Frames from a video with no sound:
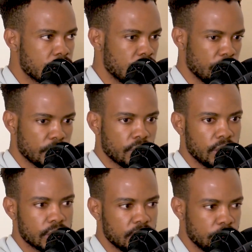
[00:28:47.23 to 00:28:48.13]
instead of a
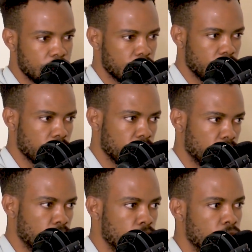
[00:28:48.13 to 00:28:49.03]
collective we say okay
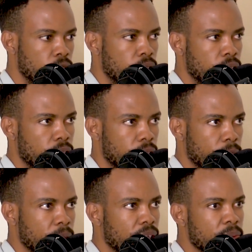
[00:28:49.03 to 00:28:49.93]
cool
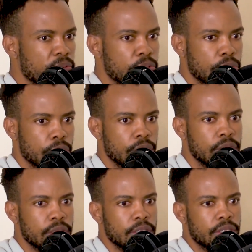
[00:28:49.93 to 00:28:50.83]
um mhlambe for
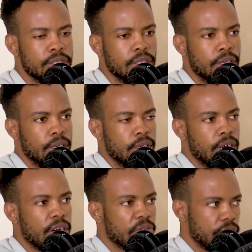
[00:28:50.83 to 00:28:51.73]

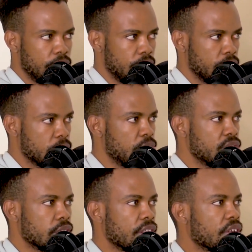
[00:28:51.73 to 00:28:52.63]
half a year
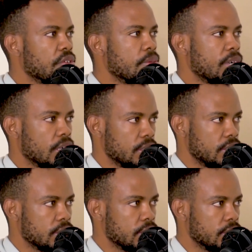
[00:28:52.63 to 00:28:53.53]
sipusha through ama
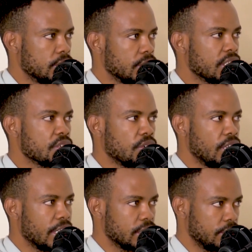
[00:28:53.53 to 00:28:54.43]
artist mm -hmm. as a
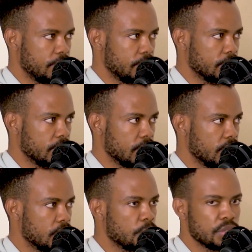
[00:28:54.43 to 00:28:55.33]
collective
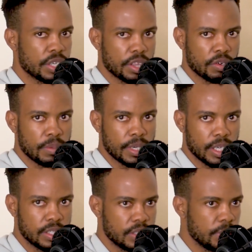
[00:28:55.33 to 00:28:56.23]
yeah. sipusha through ama
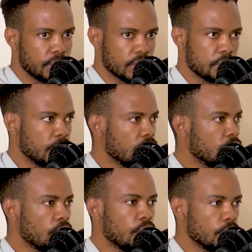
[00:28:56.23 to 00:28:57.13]
artist because we
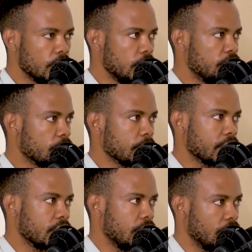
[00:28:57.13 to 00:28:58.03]
can all eat from
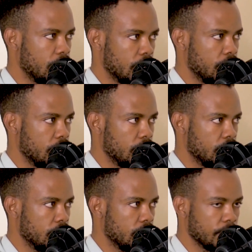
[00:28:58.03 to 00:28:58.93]
that cake mm
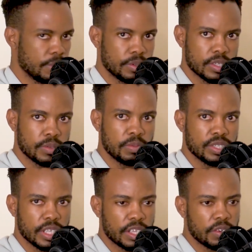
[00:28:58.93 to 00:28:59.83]
-hmm. yabo
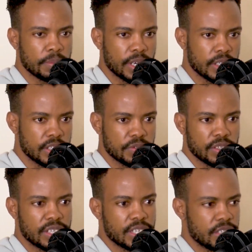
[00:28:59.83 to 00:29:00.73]
sipusha three artist
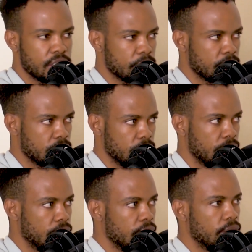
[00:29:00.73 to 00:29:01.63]
for the next six months
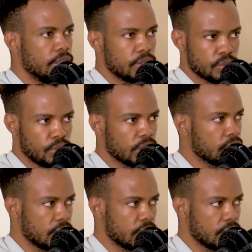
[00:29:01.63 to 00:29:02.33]
sonke